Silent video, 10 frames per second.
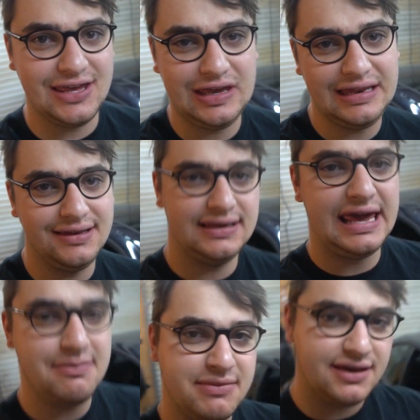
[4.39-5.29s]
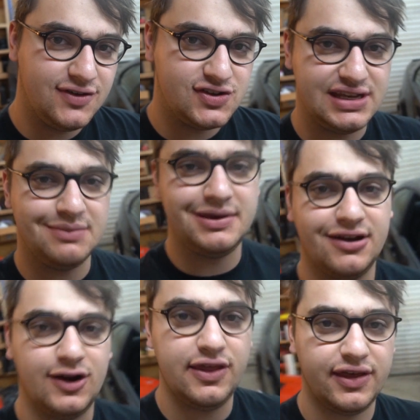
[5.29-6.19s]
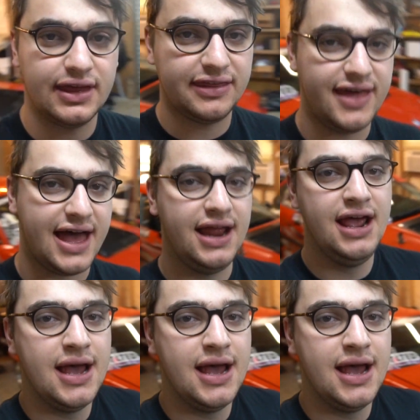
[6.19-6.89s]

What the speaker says: You can hit me if you see me or anything like that.